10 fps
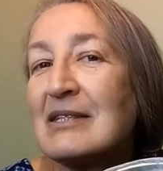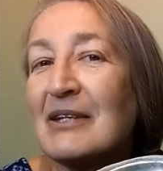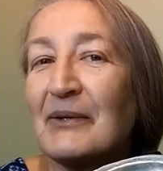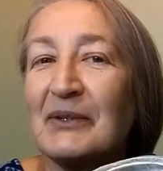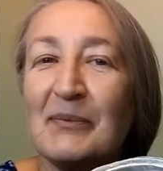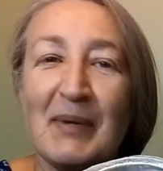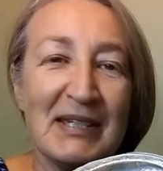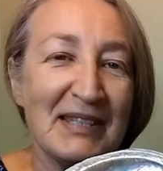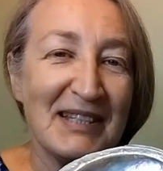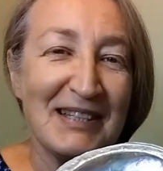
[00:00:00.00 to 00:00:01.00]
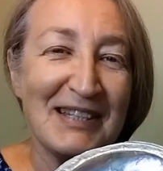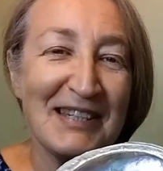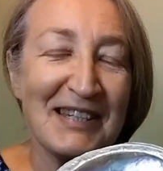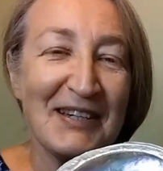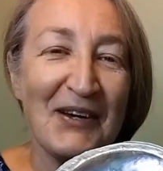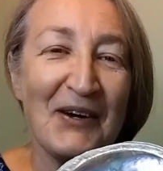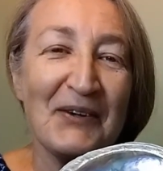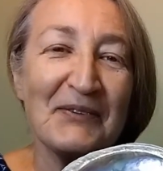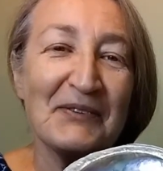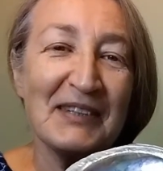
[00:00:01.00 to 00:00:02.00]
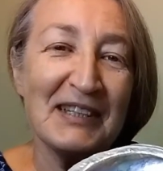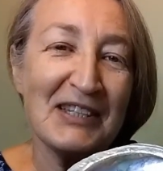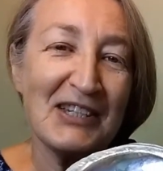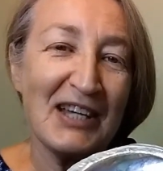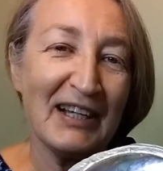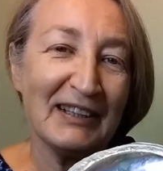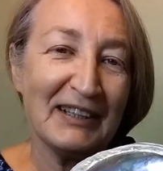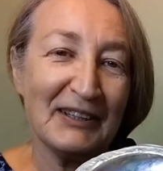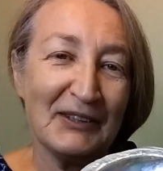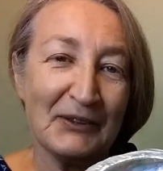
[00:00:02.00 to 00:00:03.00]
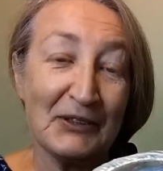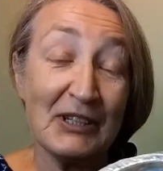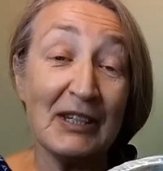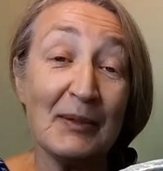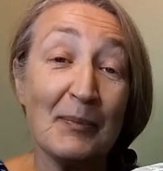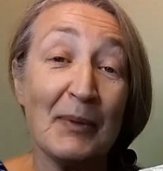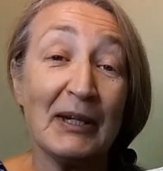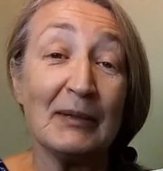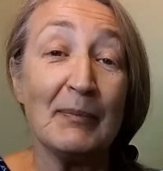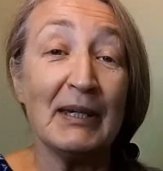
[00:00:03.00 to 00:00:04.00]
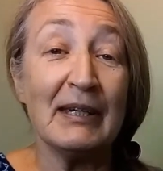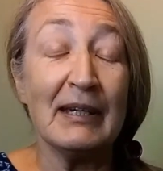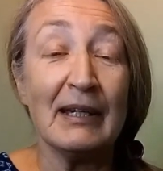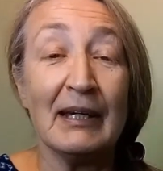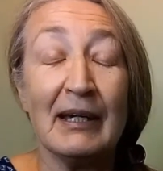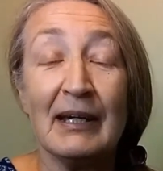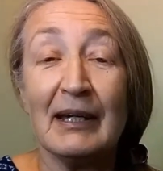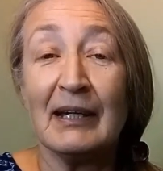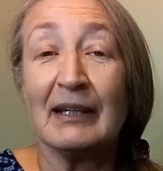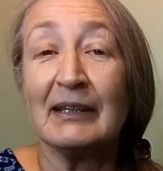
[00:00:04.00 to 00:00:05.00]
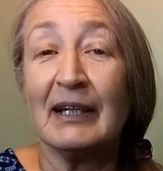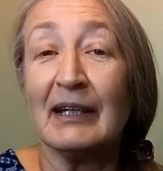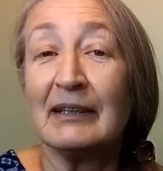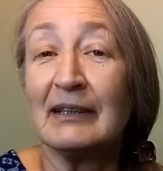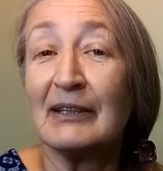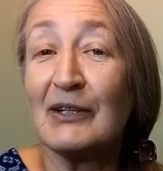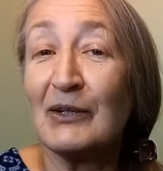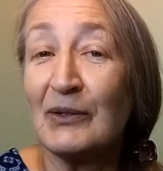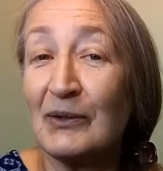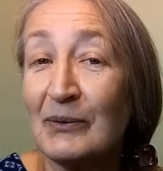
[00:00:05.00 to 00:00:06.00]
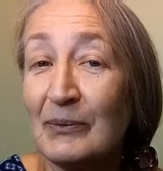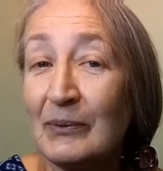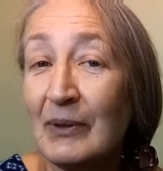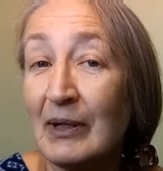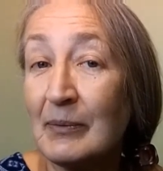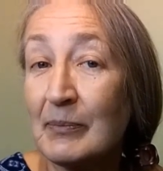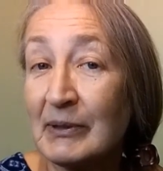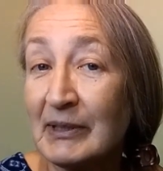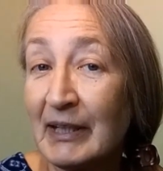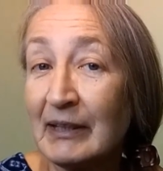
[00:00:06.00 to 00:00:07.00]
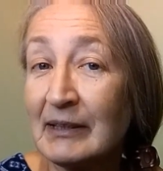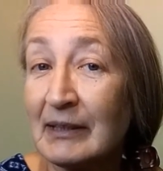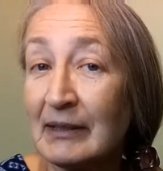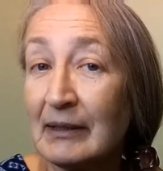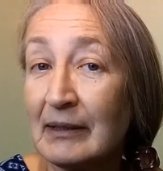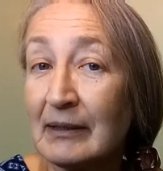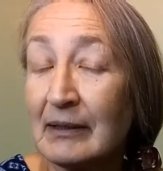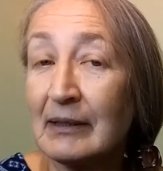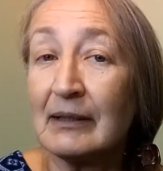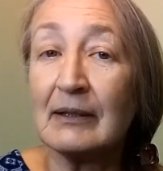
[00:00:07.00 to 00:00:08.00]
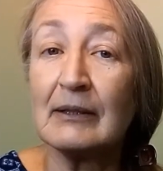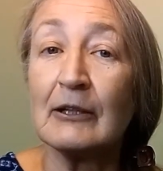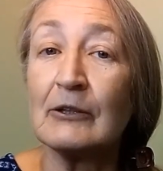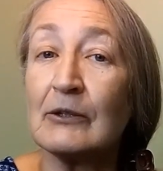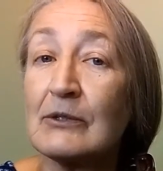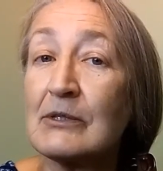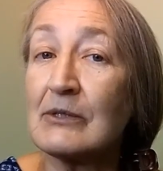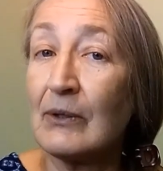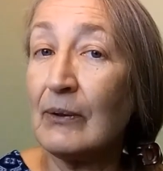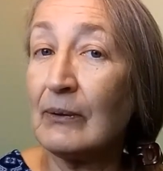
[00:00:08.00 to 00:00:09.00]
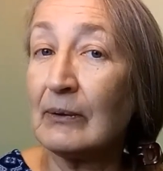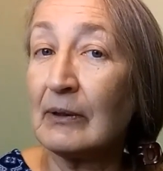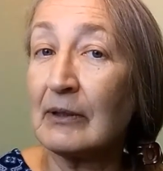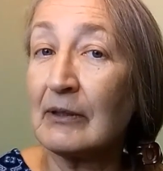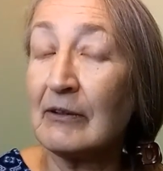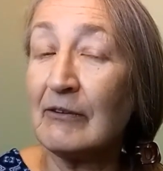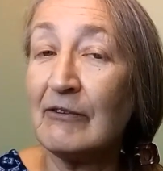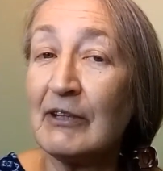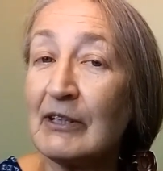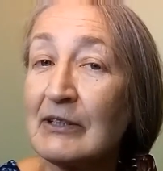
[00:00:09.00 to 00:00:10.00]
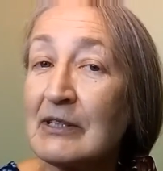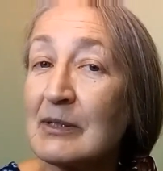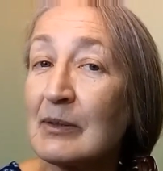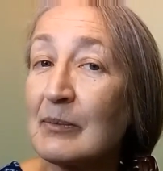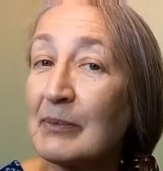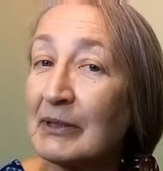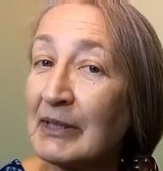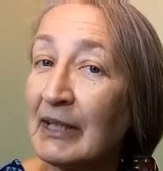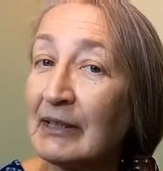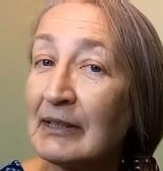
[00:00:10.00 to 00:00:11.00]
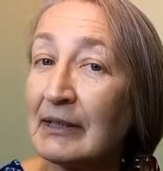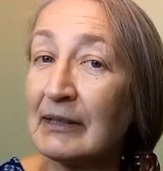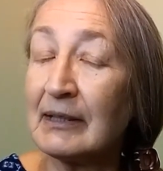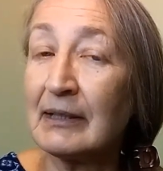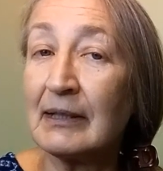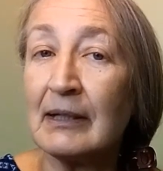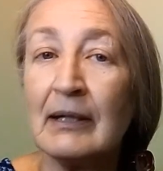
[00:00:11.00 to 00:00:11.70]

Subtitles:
So the message of this shell in your dream might be that you are protected, that your soul feels protected,